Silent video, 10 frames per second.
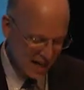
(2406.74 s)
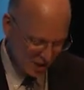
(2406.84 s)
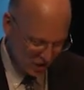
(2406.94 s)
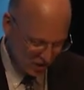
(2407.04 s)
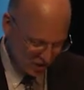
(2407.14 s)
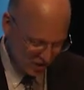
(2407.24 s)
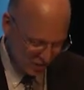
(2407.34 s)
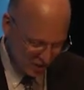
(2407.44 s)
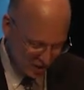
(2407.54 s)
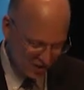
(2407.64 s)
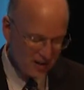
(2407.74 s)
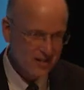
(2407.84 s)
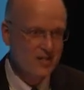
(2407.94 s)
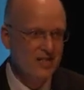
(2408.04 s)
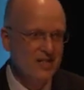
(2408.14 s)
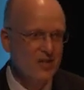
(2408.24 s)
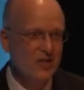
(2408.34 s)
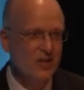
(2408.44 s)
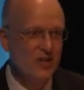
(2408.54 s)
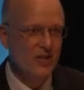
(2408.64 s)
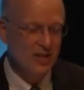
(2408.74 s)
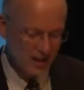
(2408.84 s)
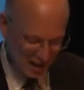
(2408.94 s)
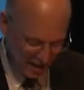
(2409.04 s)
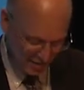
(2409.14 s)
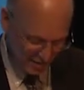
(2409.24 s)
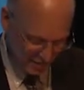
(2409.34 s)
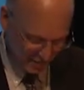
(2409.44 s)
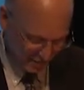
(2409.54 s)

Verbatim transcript: actions the recently deceased took in life.